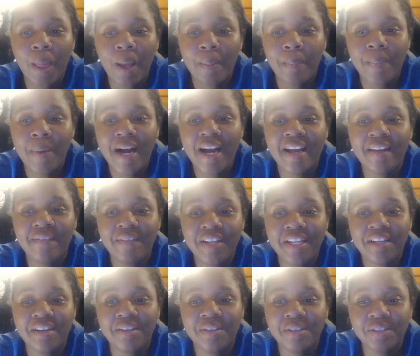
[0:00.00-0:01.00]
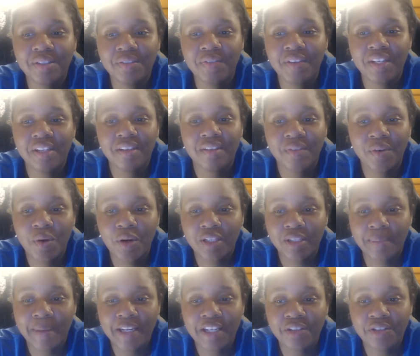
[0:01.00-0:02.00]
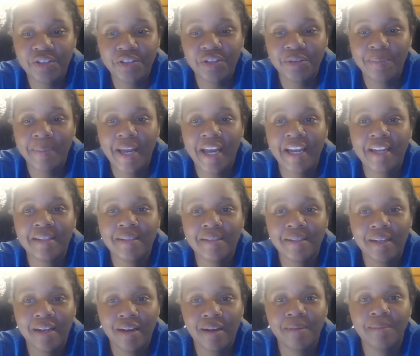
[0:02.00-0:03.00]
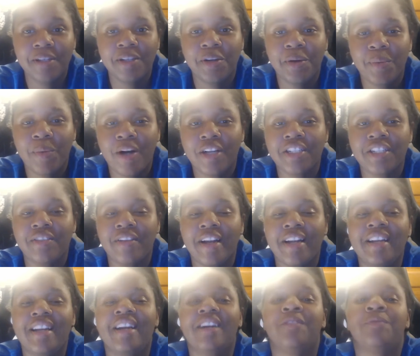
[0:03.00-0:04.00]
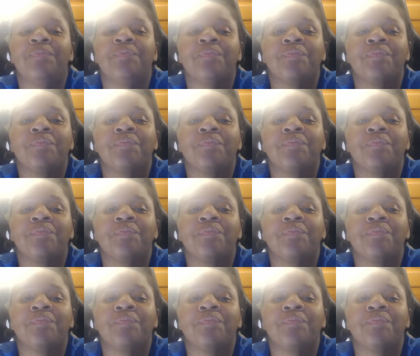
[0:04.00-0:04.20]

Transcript: my videos via, of course, my YouTube page um, that you're watching right now,